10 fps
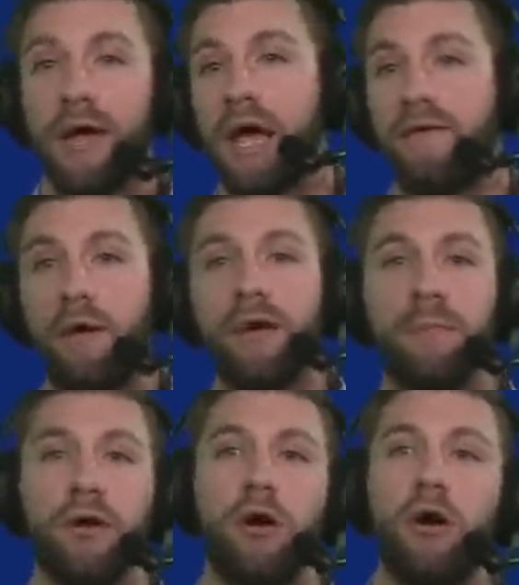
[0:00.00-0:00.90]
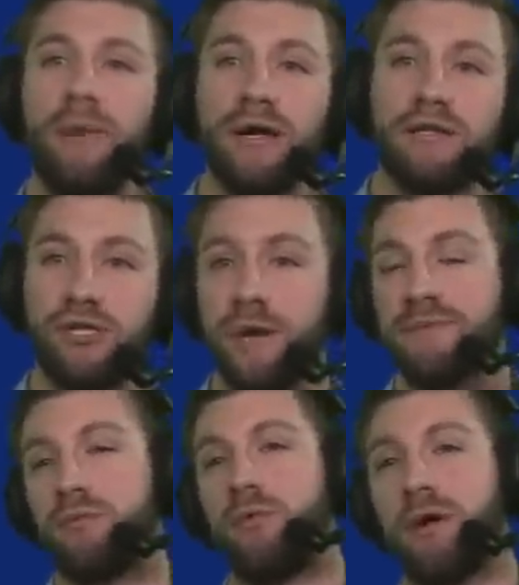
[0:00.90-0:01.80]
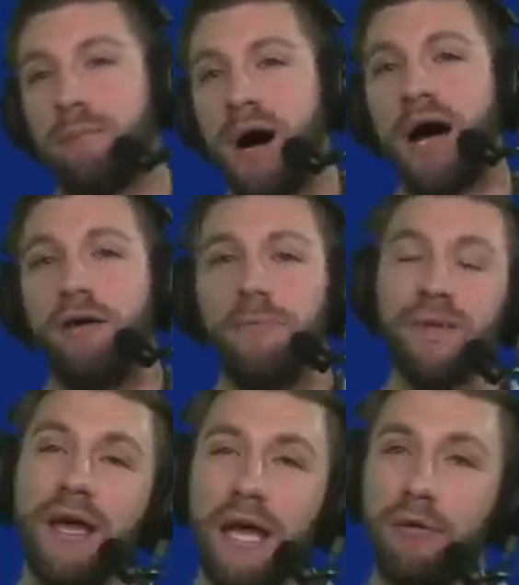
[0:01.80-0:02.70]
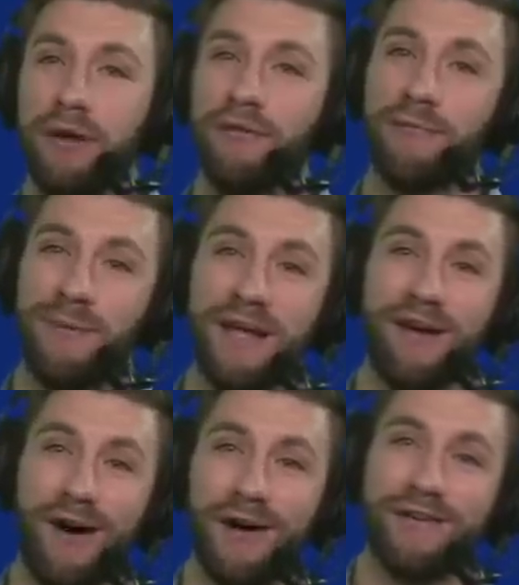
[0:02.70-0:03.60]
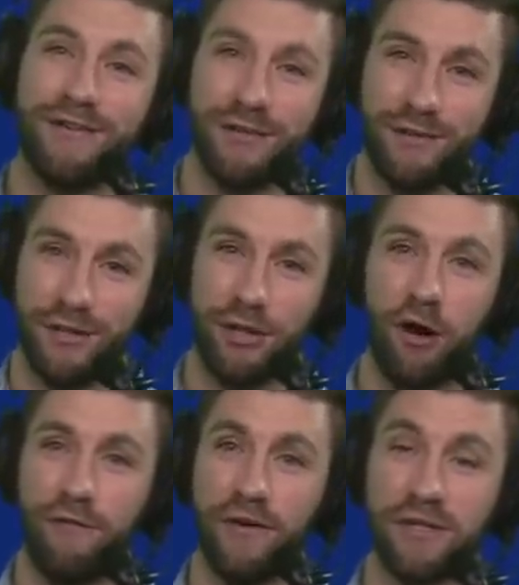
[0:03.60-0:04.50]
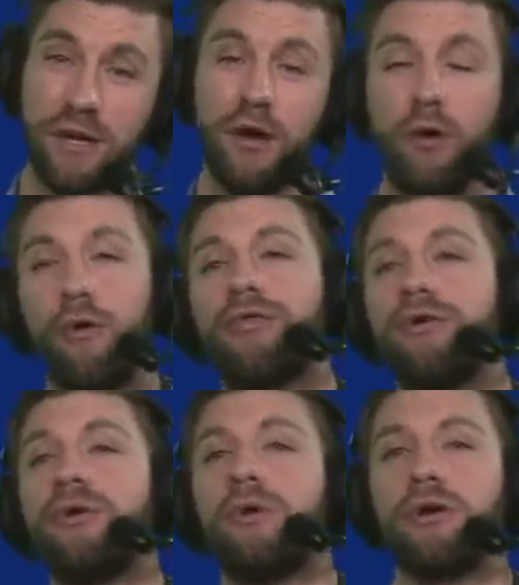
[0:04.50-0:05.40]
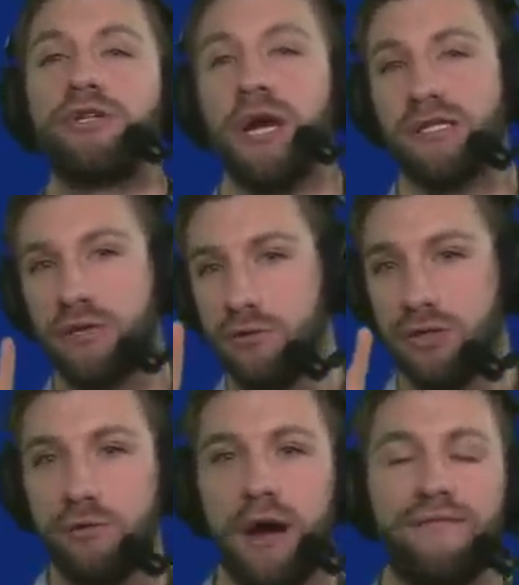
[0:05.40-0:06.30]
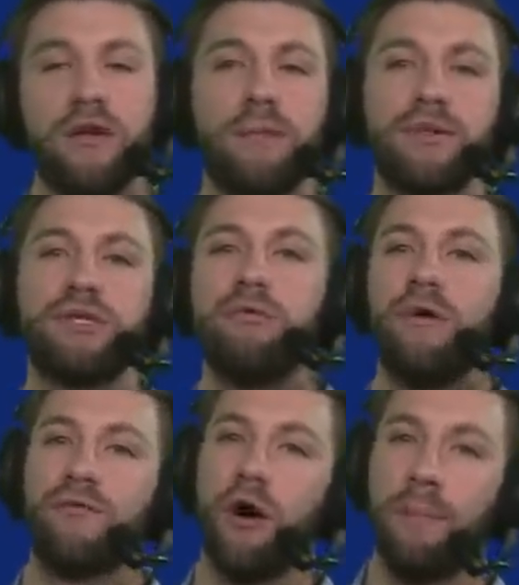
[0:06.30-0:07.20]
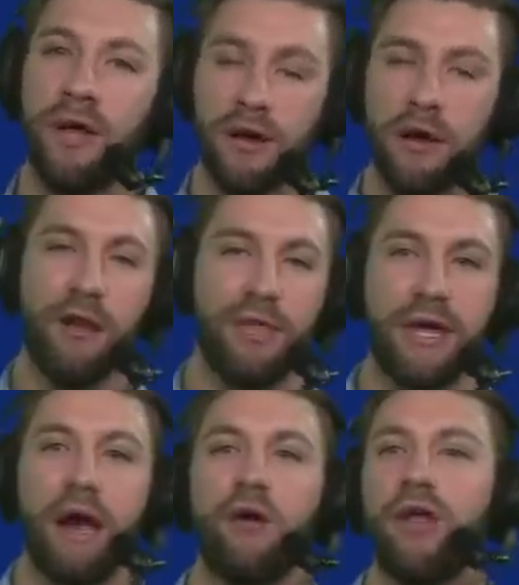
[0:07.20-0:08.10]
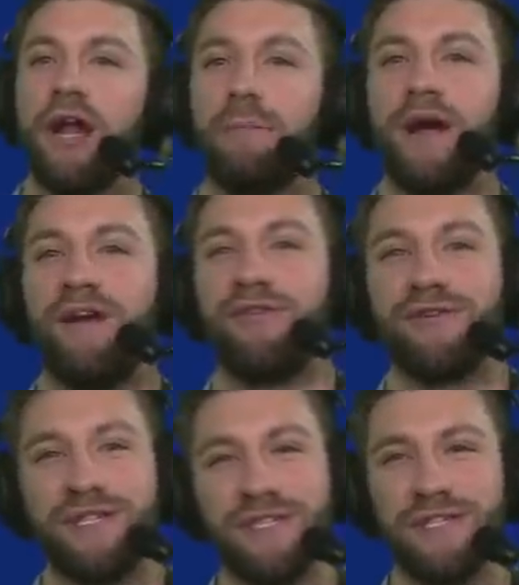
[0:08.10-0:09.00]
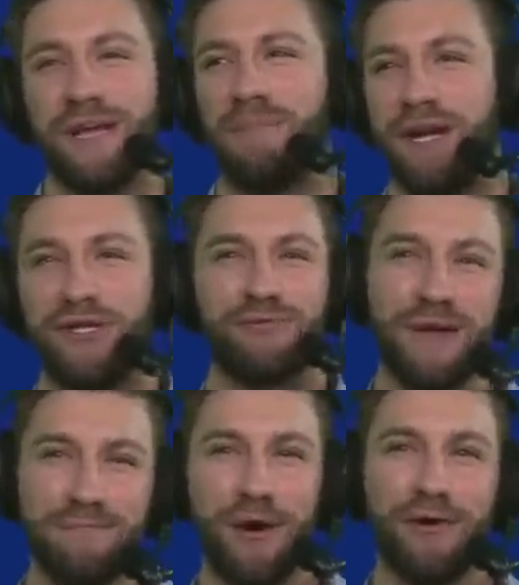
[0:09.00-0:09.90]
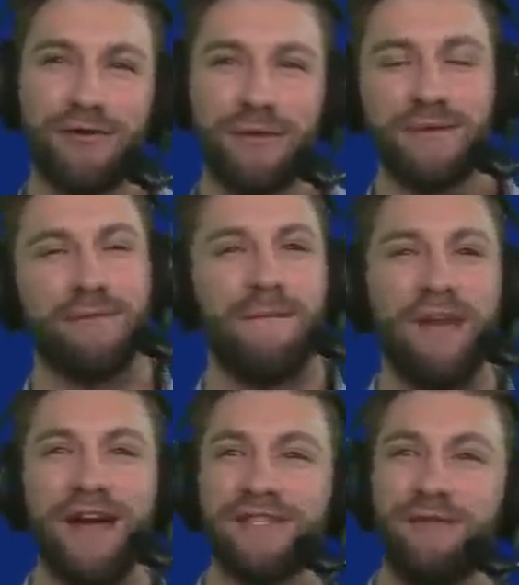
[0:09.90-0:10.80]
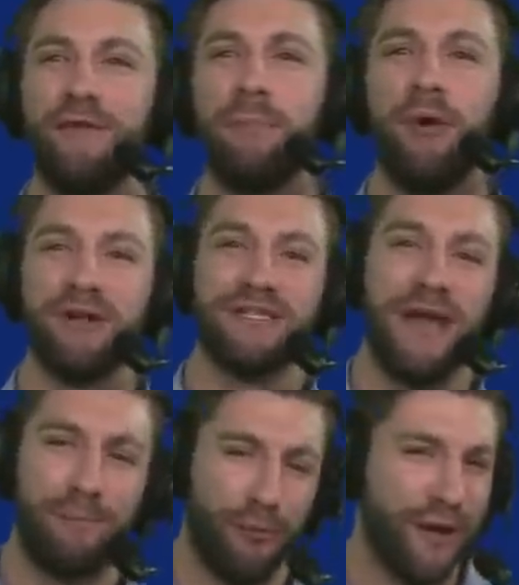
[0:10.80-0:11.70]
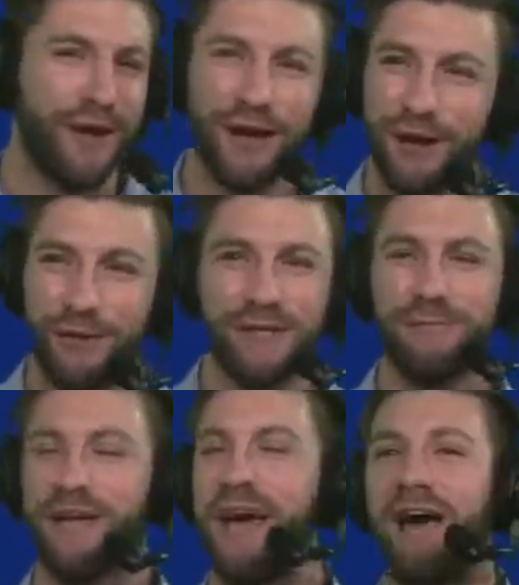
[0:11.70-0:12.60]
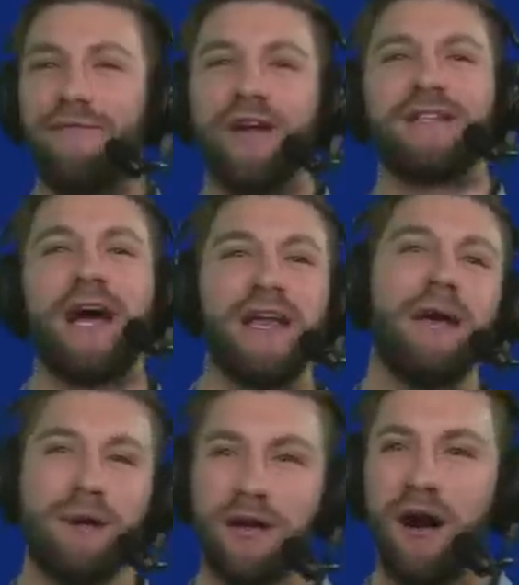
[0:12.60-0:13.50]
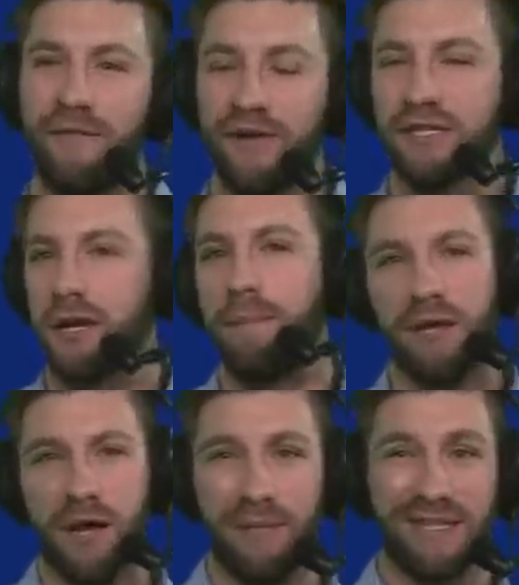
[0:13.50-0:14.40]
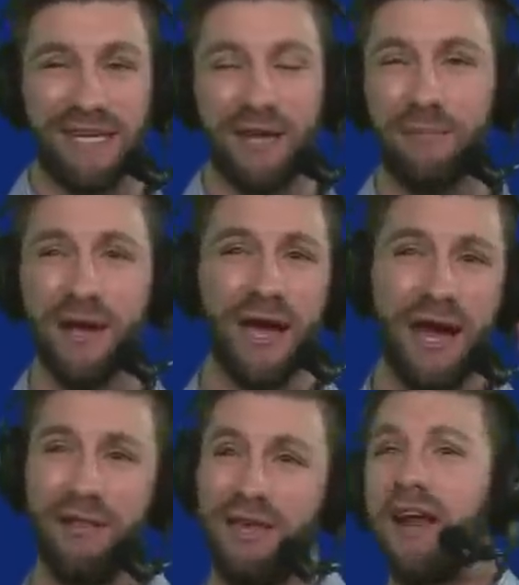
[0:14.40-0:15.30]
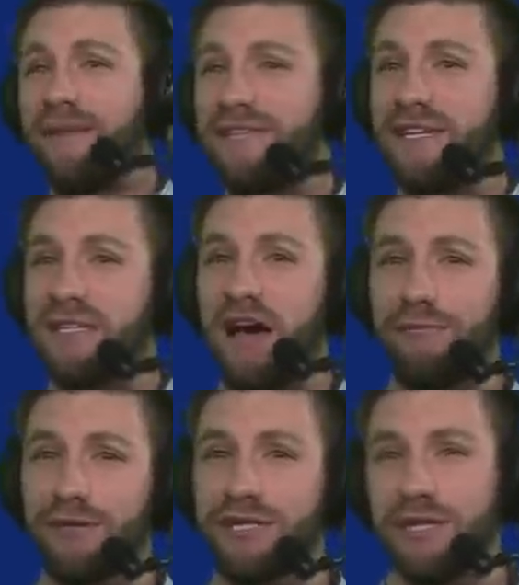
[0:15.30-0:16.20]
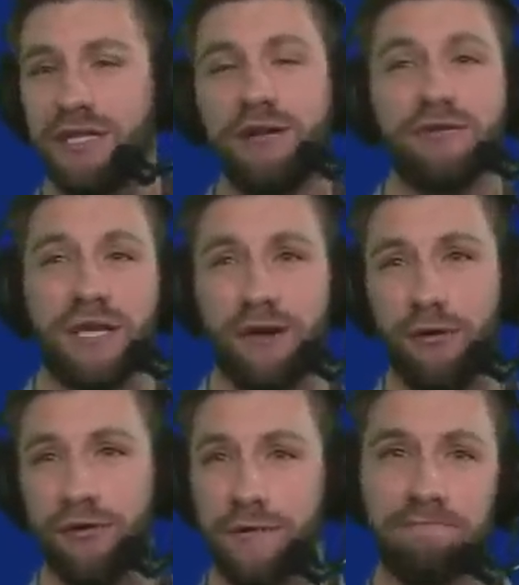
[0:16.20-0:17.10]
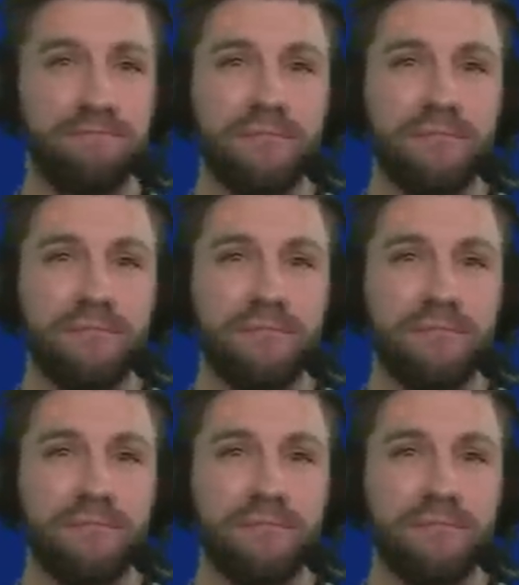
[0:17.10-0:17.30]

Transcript: If I were to put all my chips in one pile, it would either be on the Dolphins or the New York Jets, who do have the number two overall pick. The Carolina Panthers. This is like my dream boat in terms from a fantasy football standpoint. Chris McCaffrey, a dynamic offense, an up and coming team, and in the NFC South, which continues to get older.